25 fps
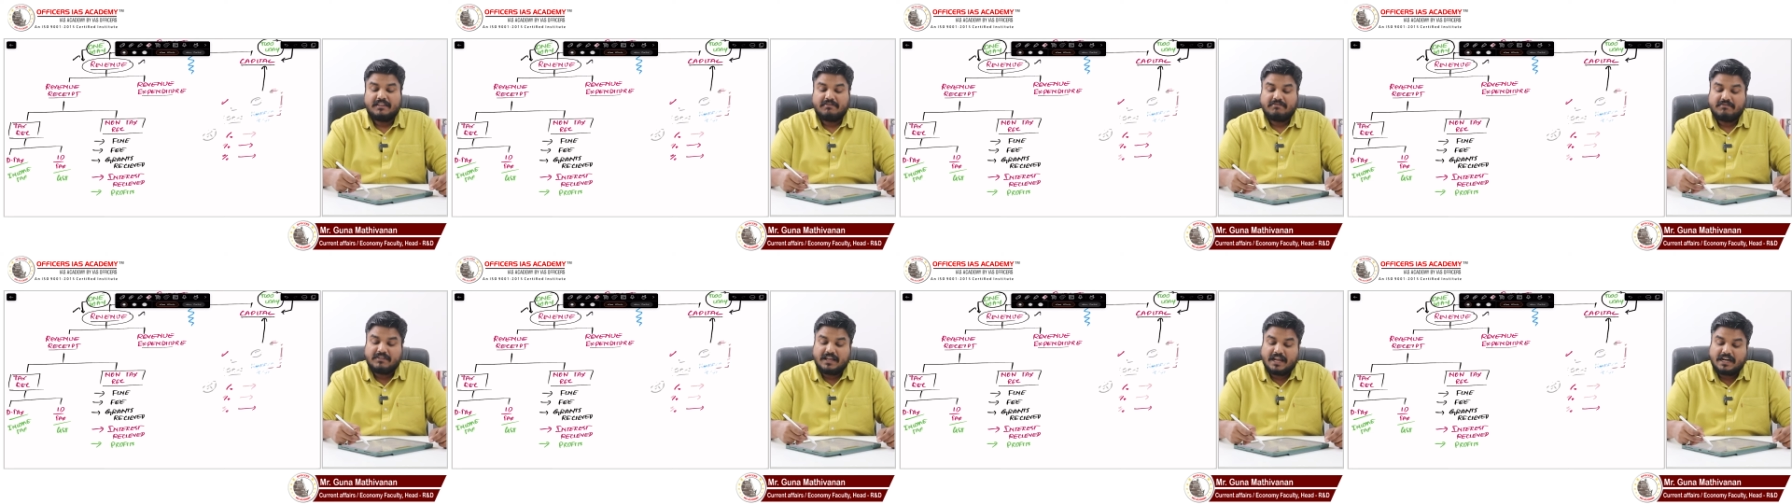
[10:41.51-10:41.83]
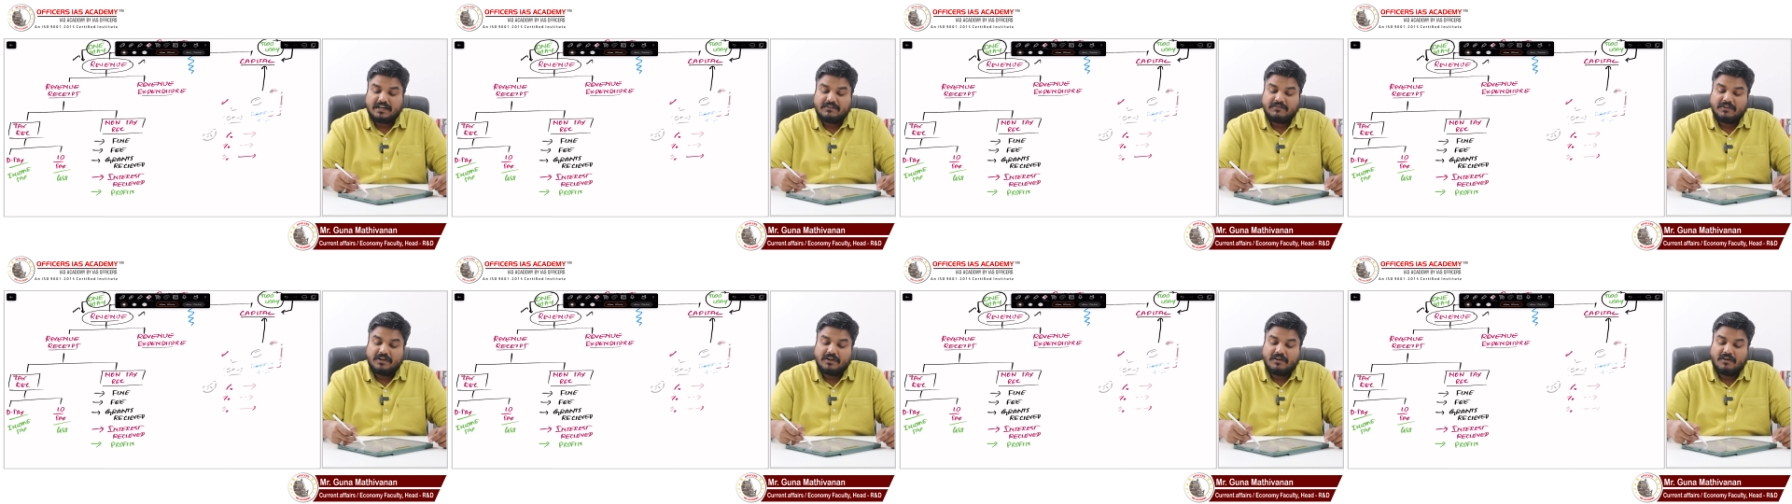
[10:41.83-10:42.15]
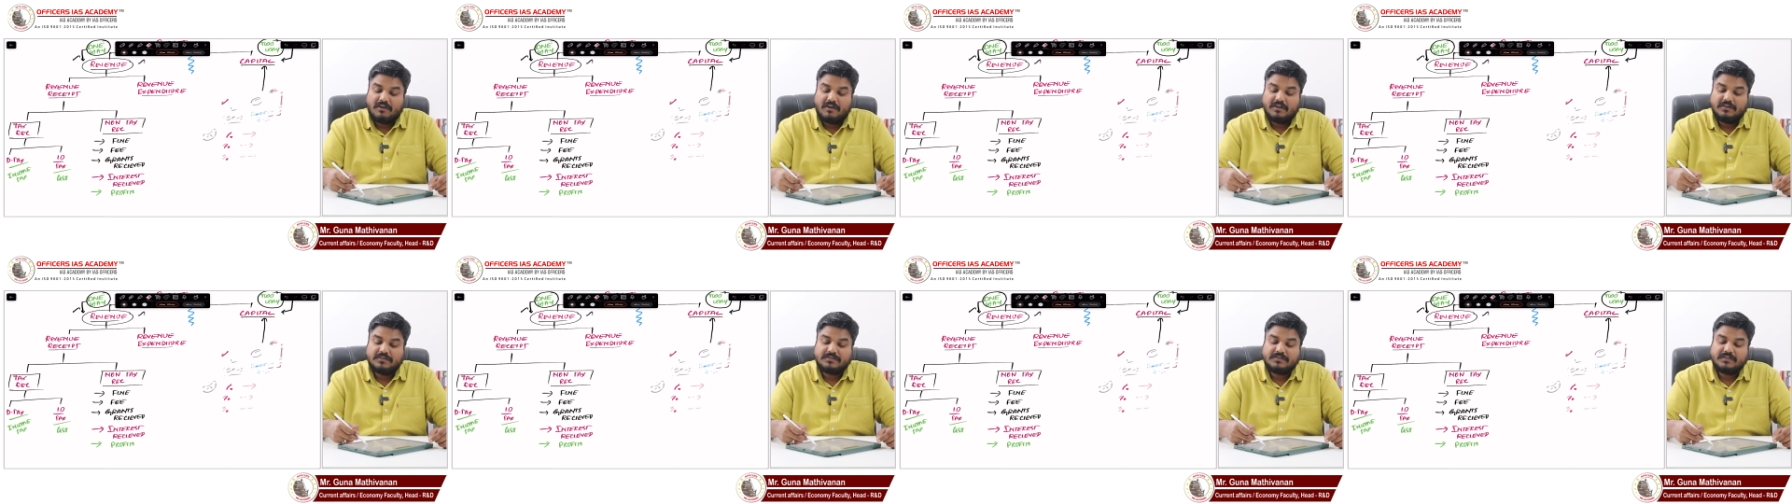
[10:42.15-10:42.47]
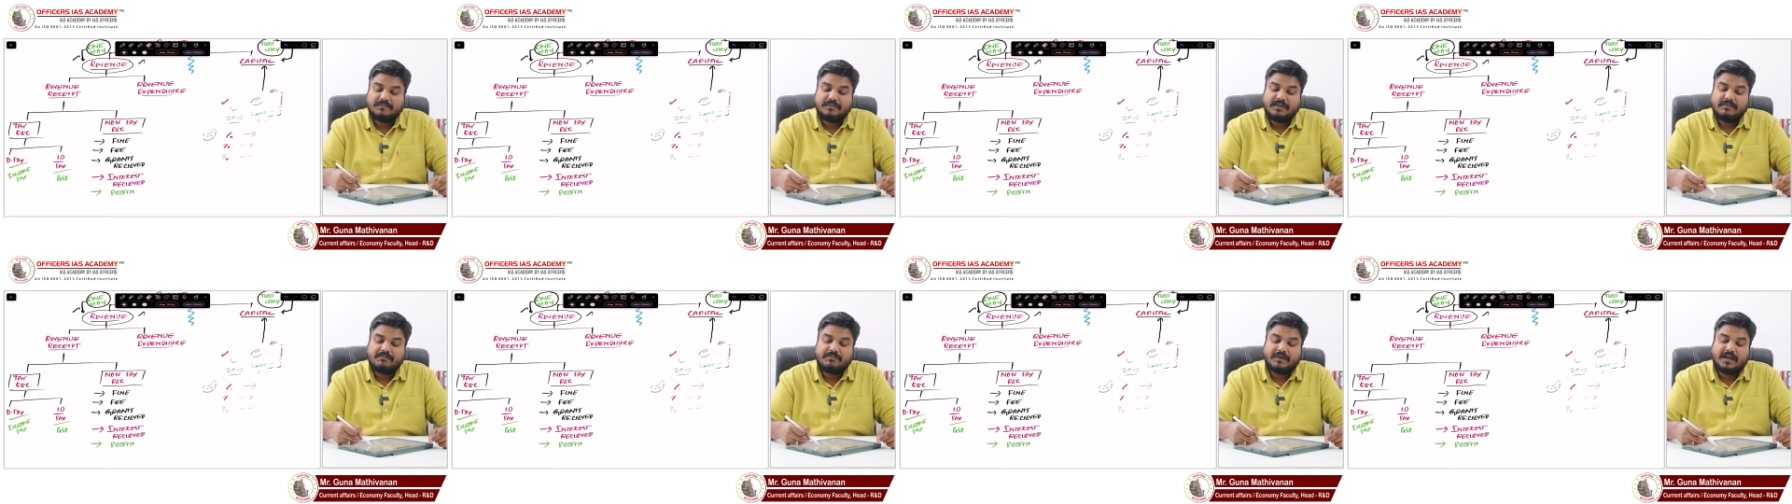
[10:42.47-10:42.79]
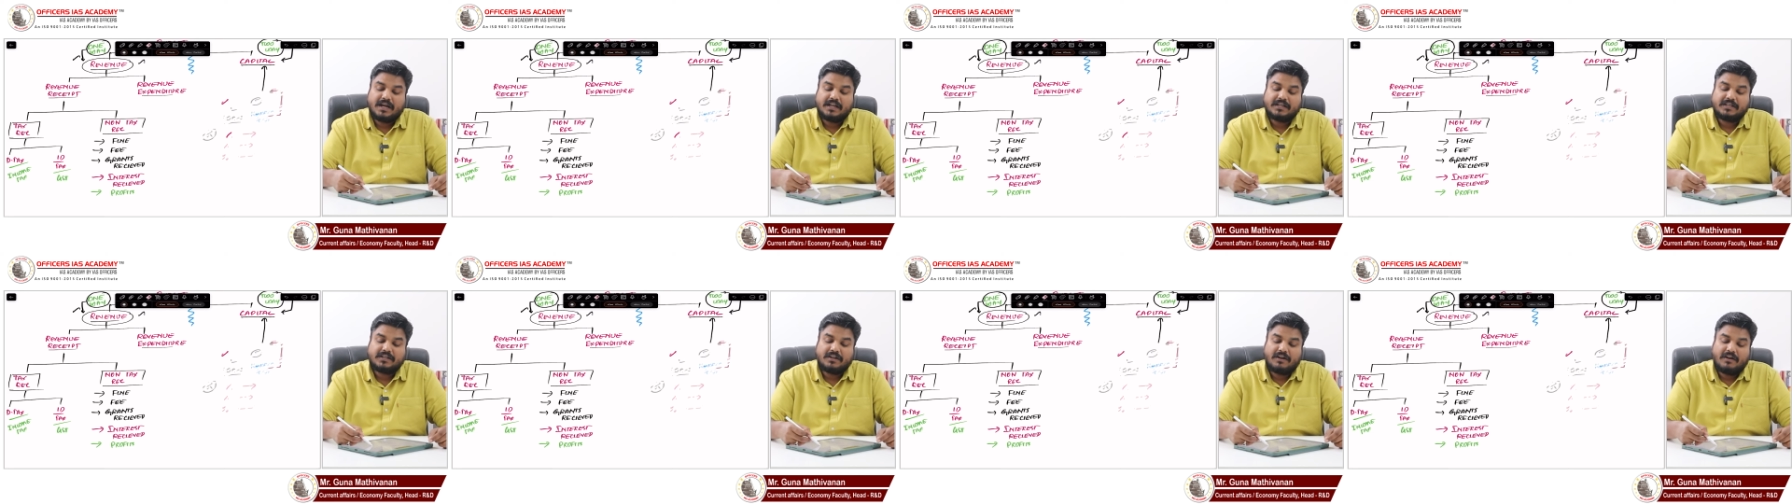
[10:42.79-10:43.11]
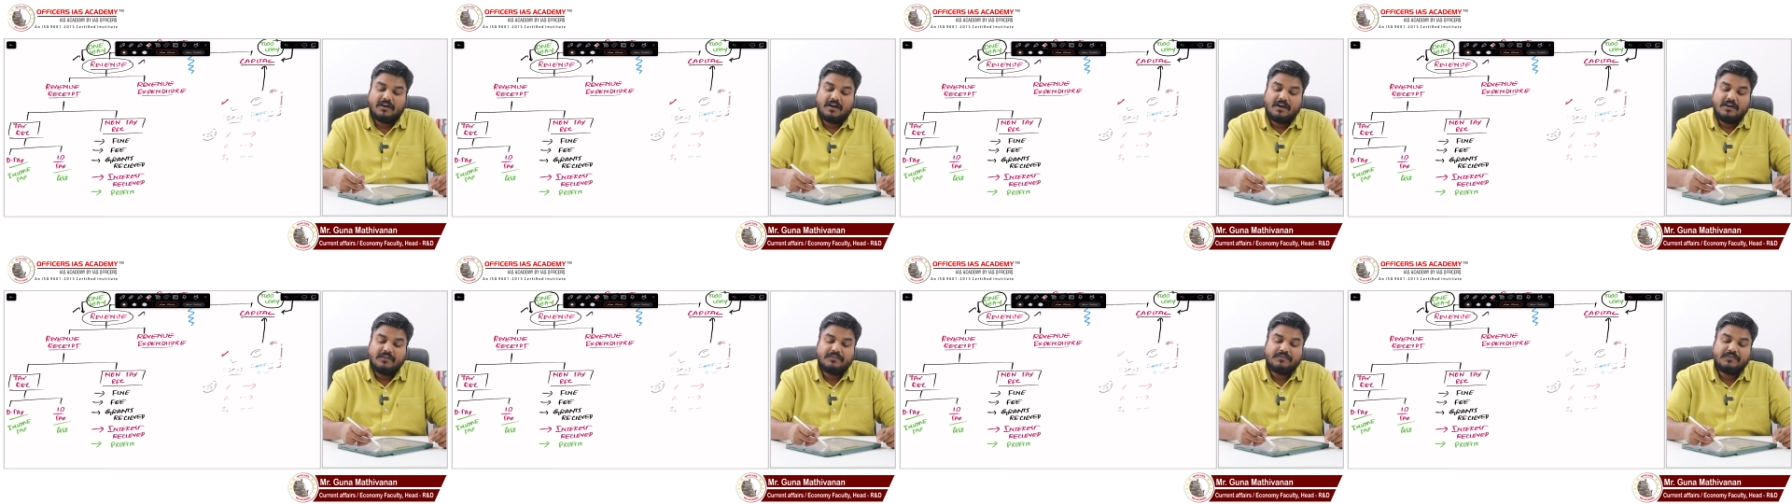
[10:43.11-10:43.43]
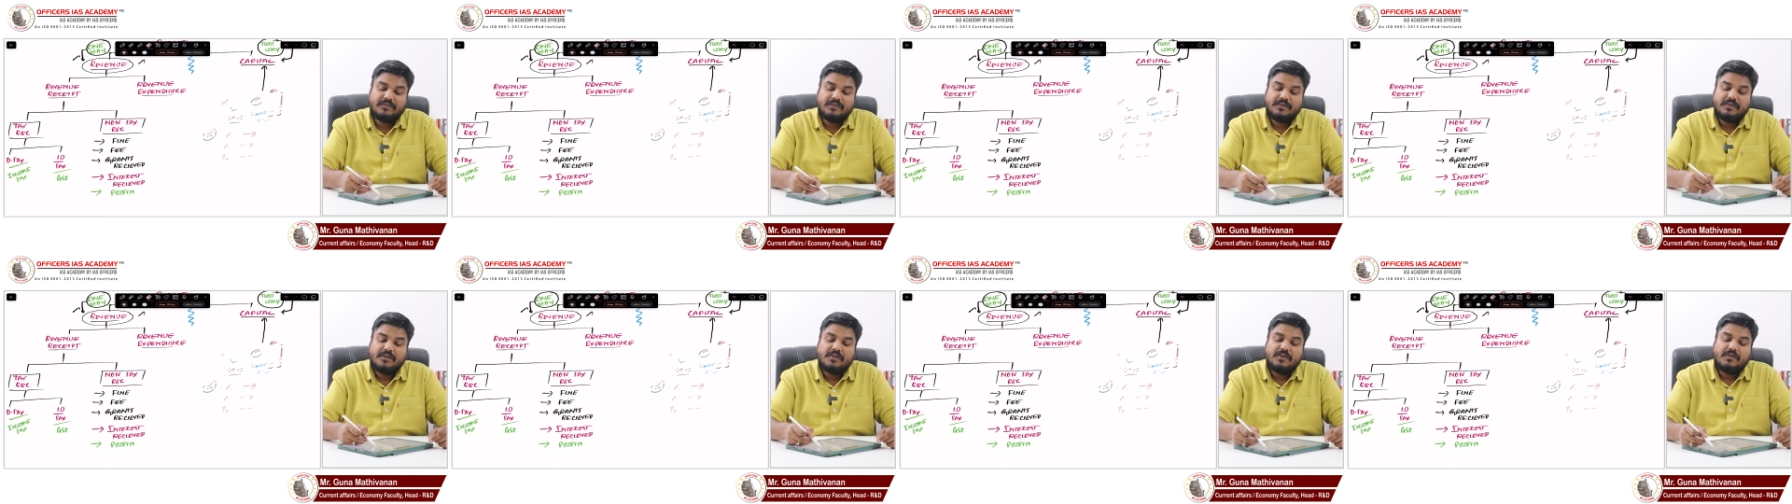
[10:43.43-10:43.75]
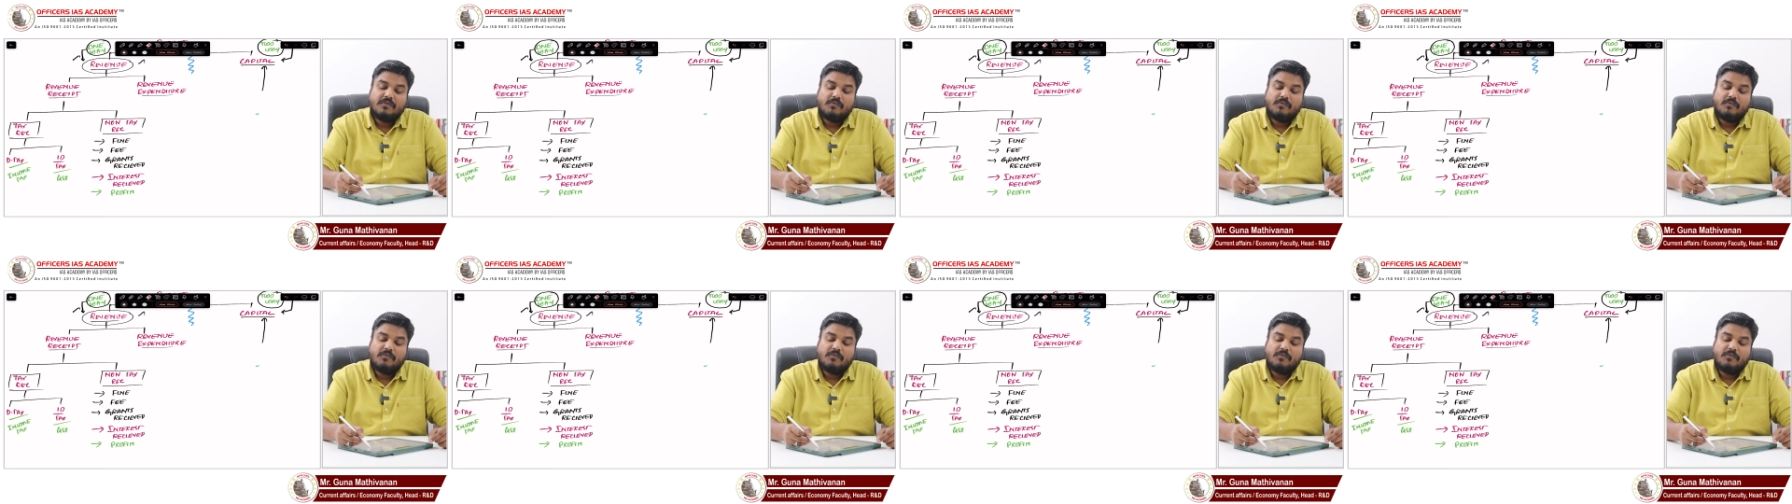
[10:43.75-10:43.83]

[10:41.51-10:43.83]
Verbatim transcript: that will also be part of